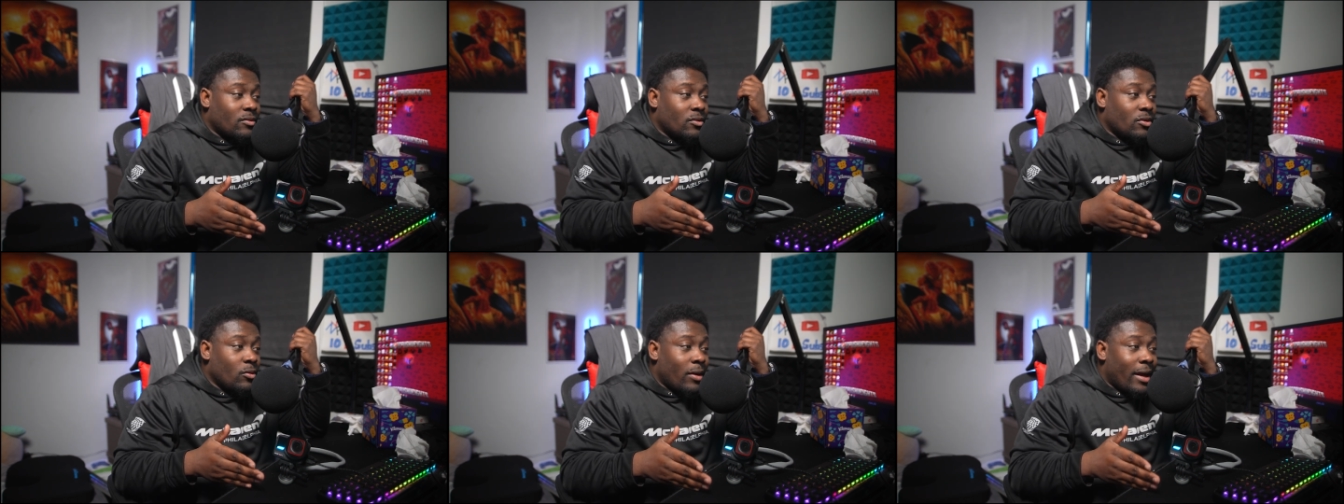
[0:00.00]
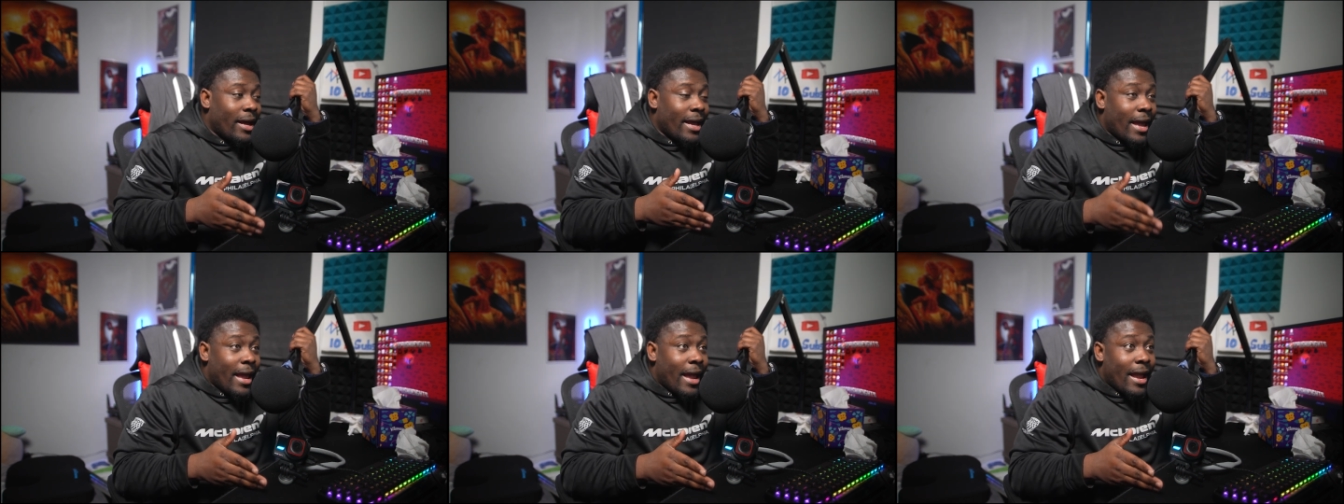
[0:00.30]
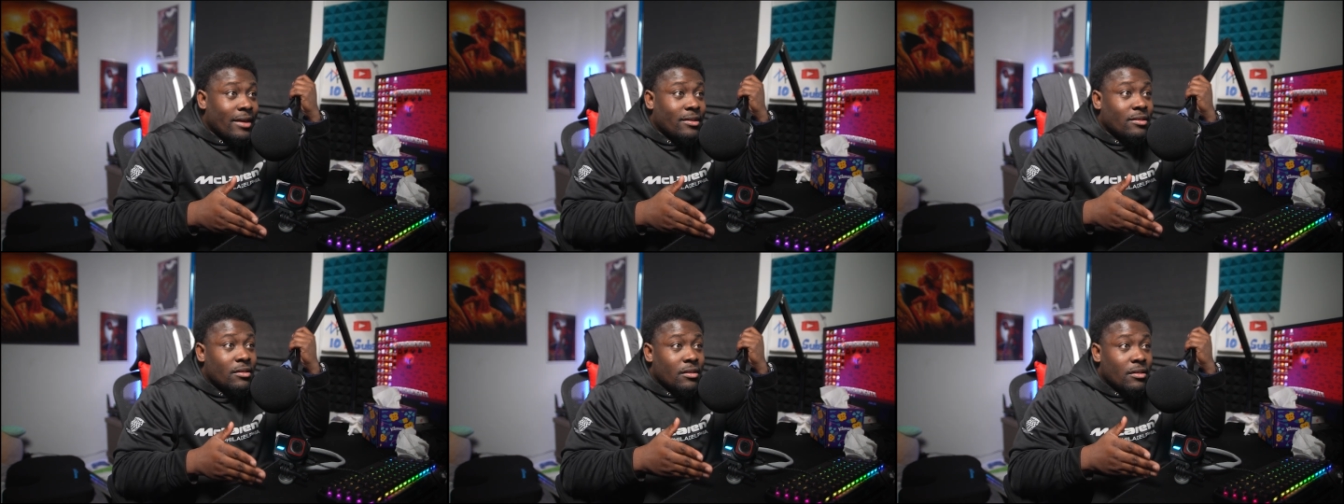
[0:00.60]
do I
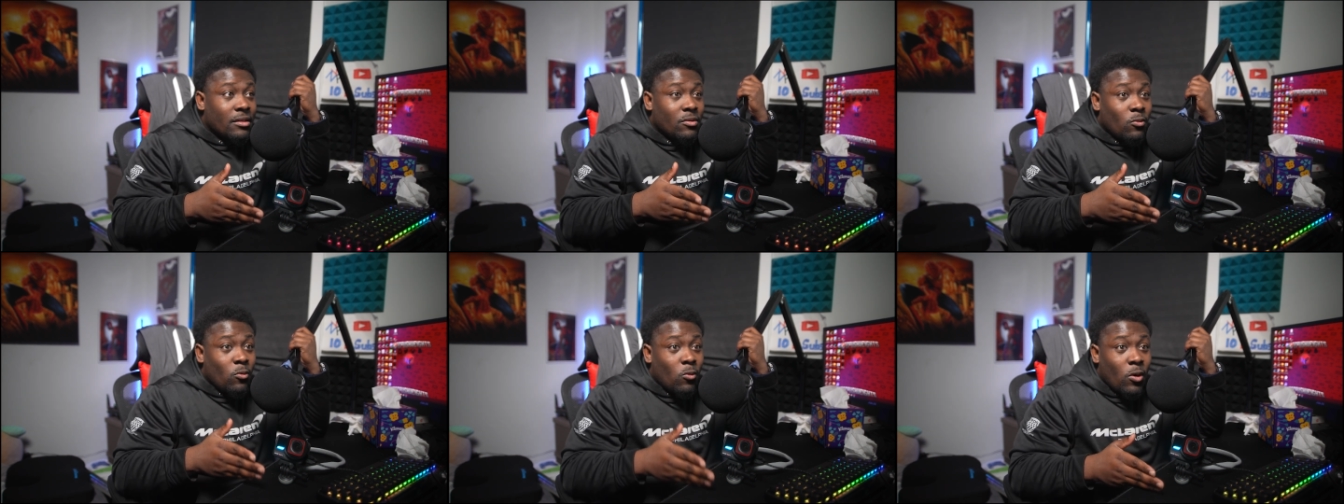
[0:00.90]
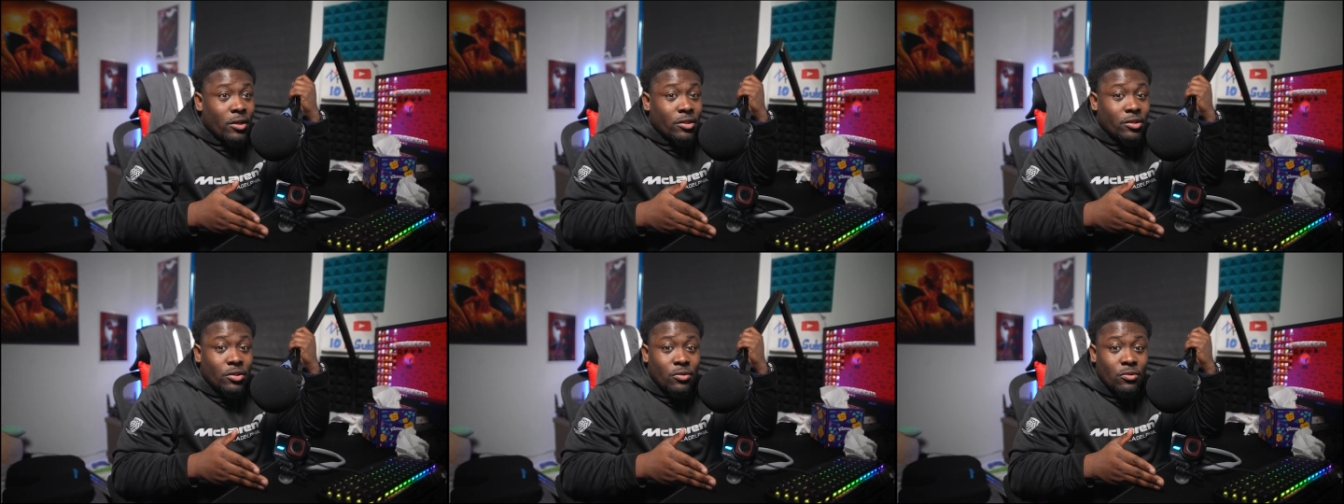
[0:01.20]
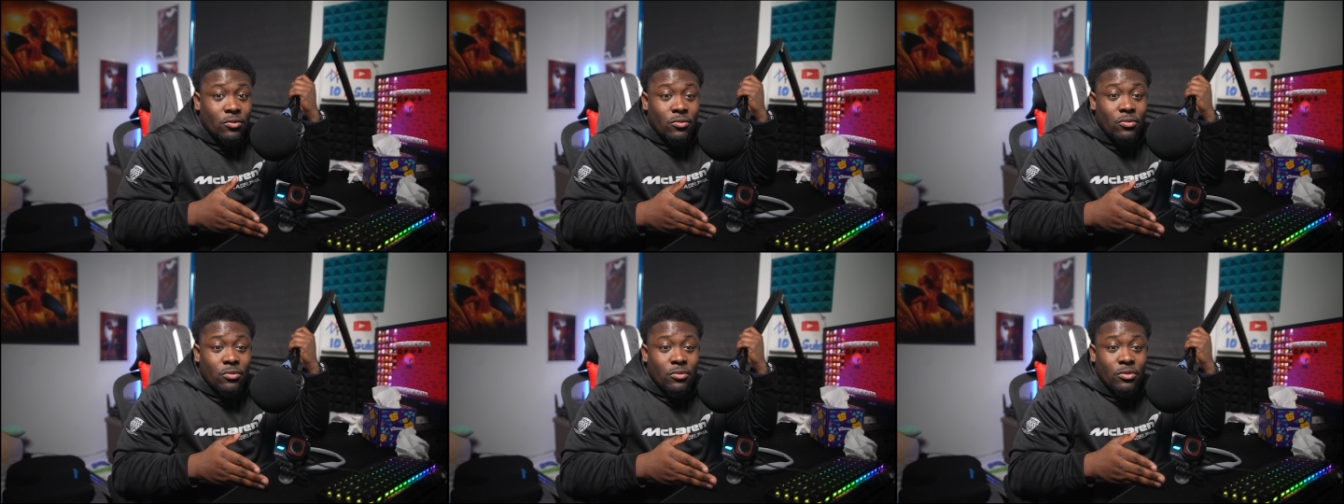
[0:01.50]
actually want
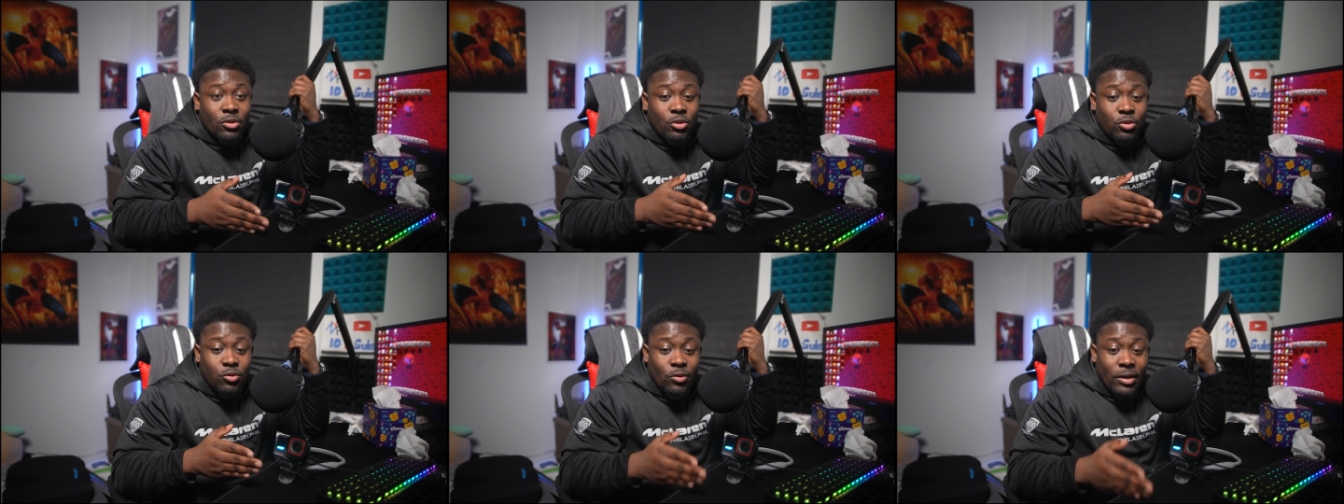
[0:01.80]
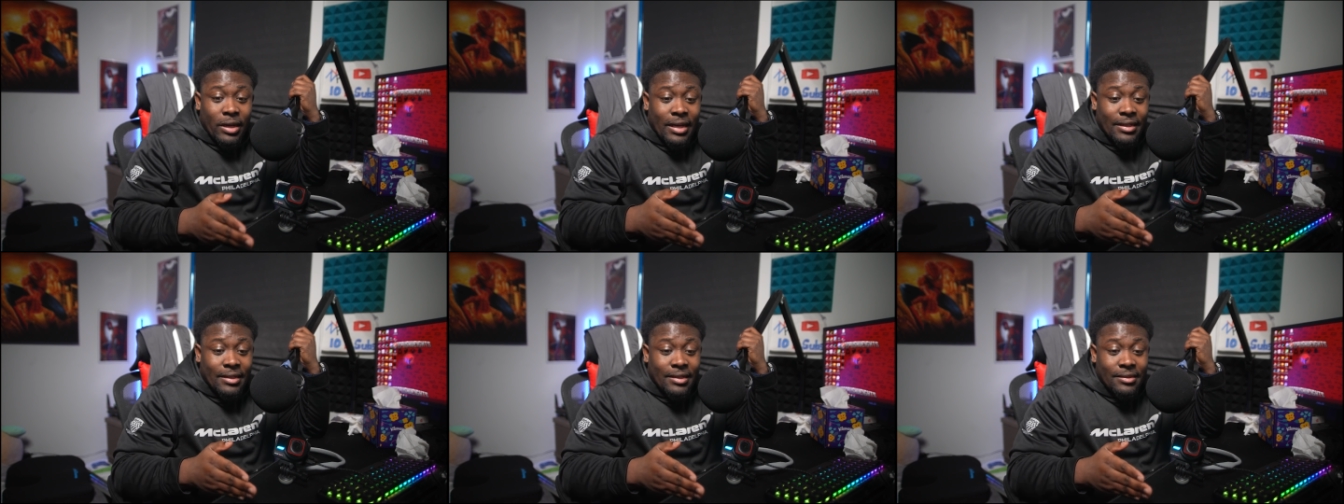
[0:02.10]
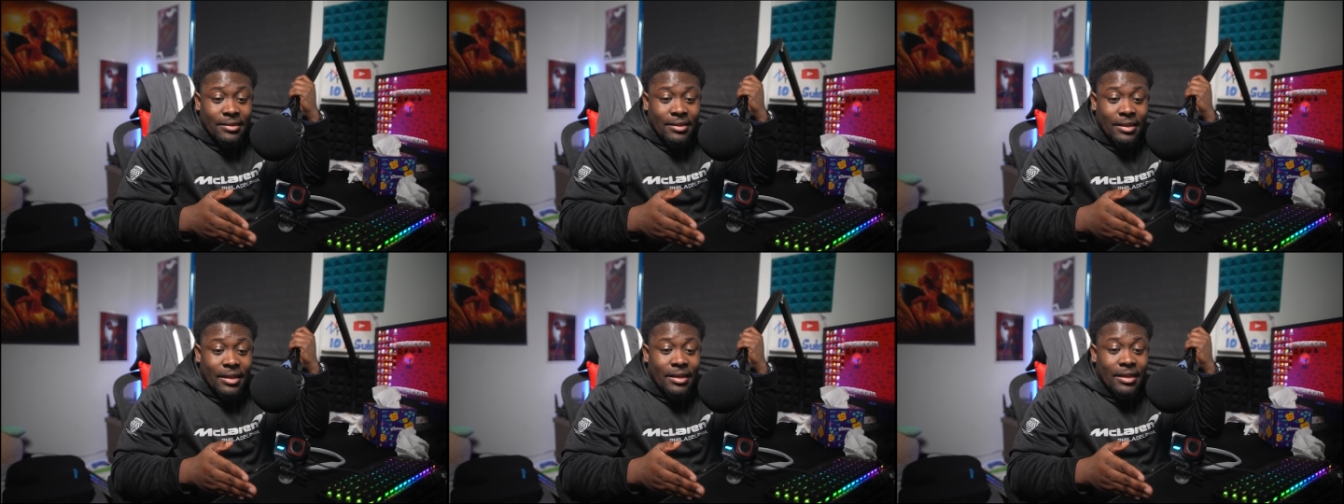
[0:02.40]
to trade
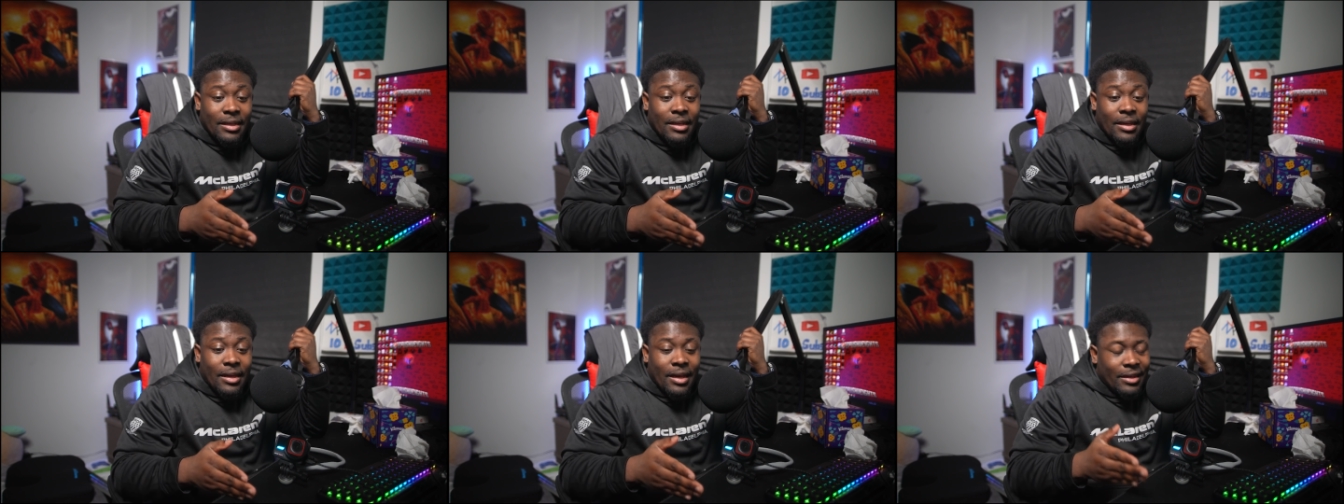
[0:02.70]
this thing?